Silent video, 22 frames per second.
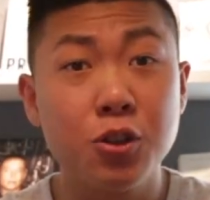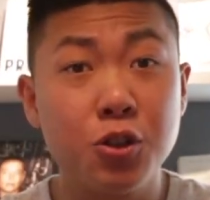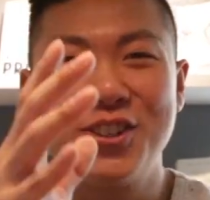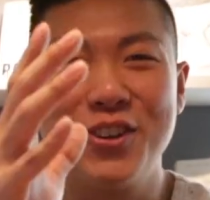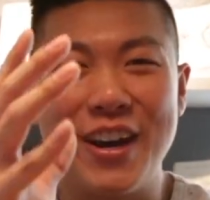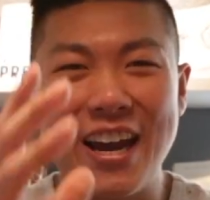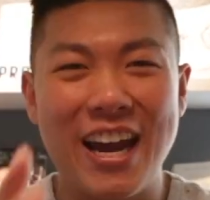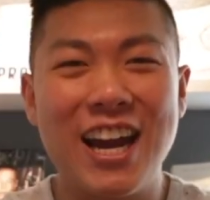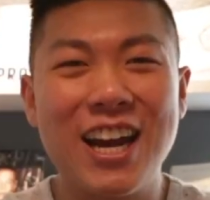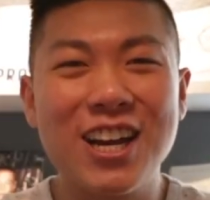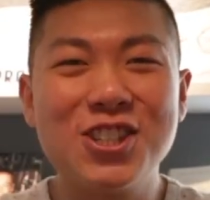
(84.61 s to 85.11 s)

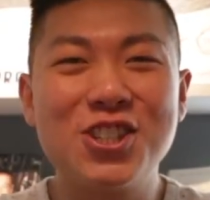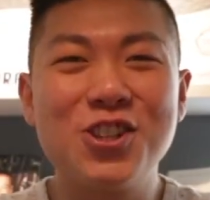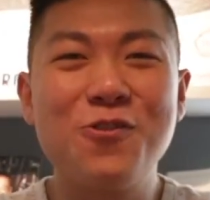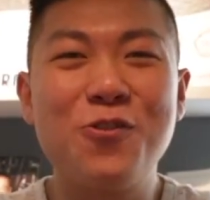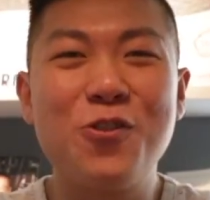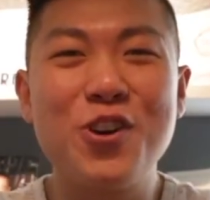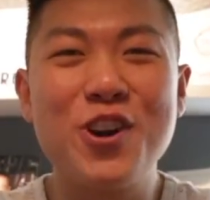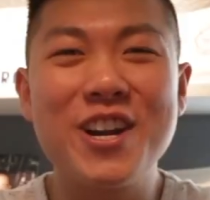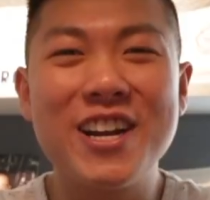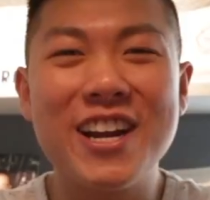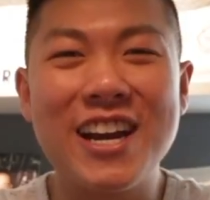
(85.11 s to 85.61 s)
to
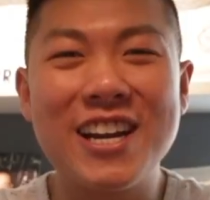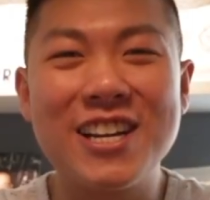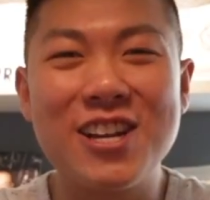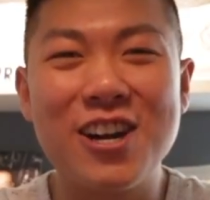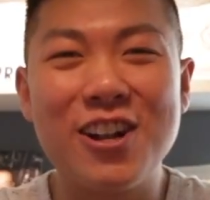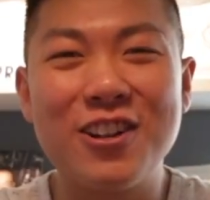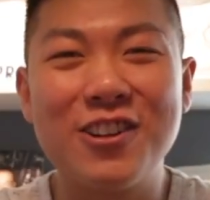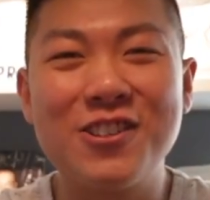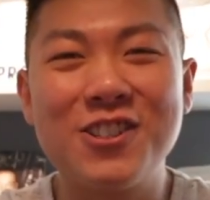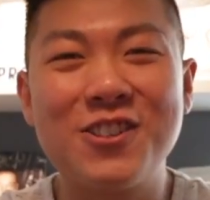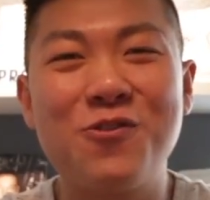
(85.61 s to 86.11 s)

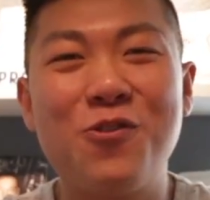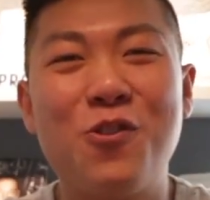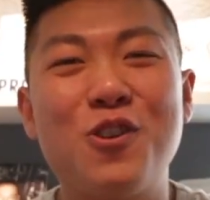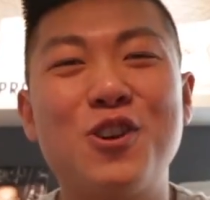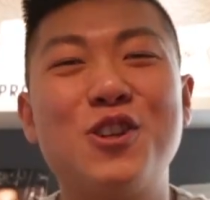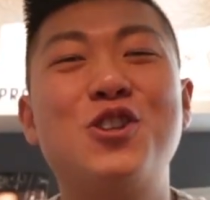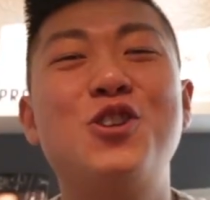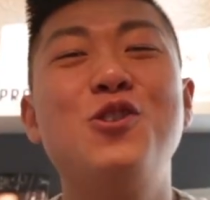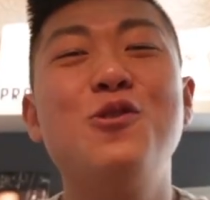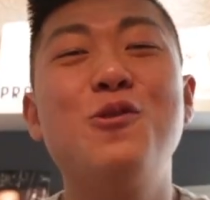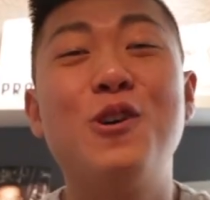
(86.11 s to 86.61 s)
$849
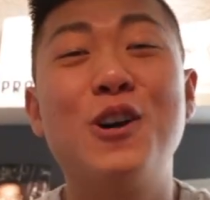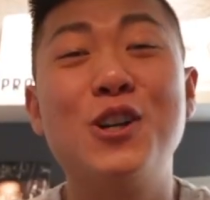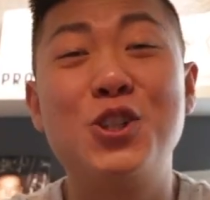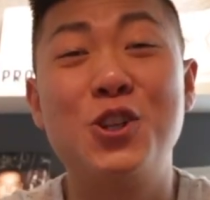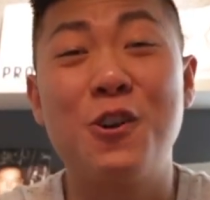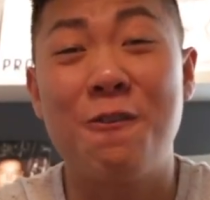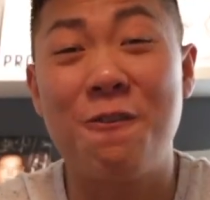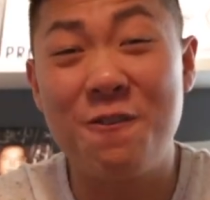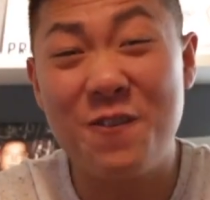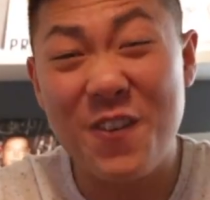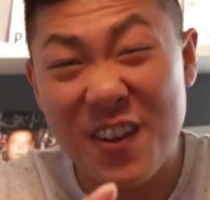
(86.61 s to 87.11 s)
for
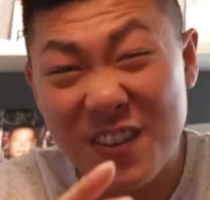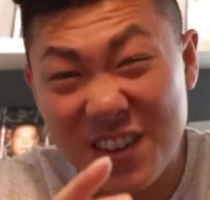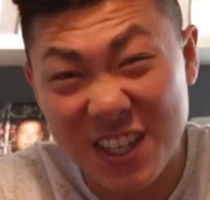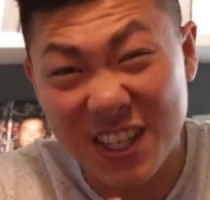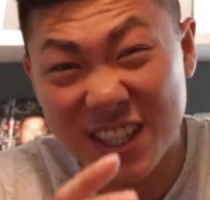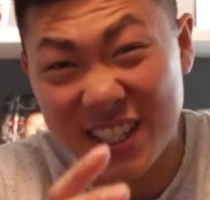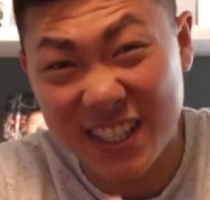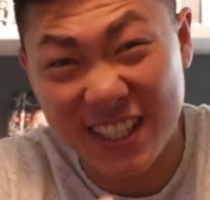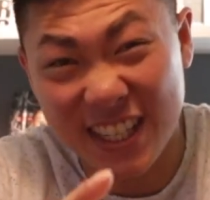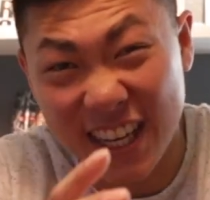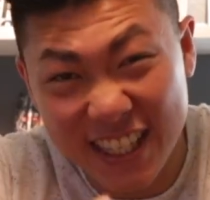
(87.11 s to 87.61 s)

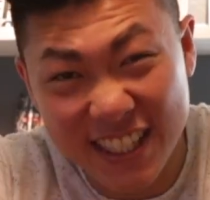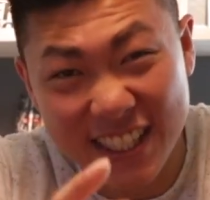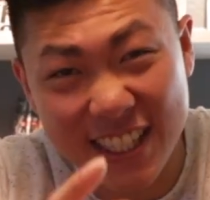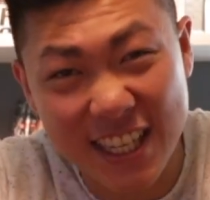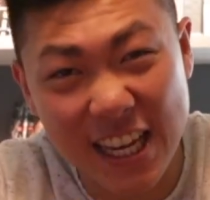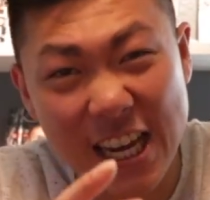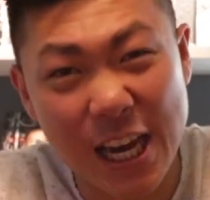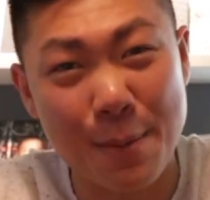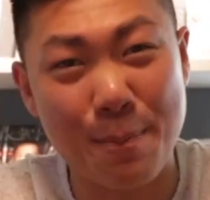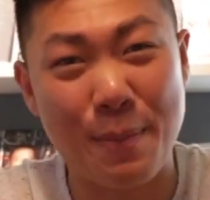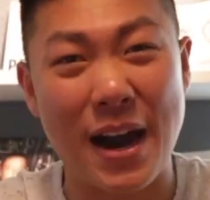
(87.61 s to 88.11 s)
256
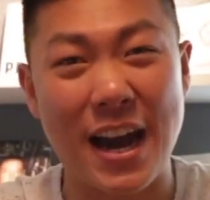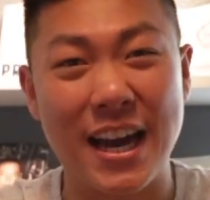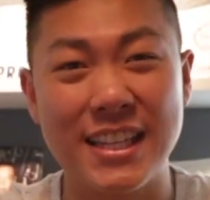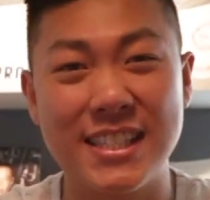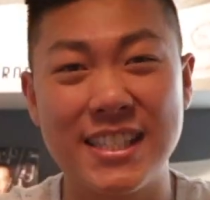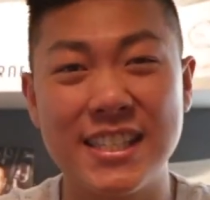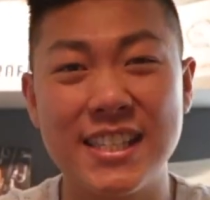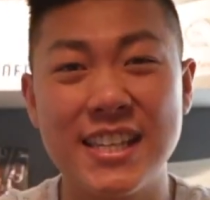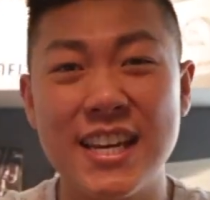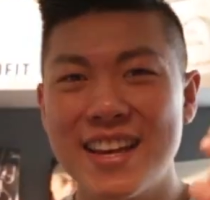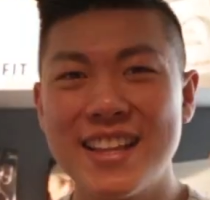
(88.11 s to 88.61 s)
gigabytes.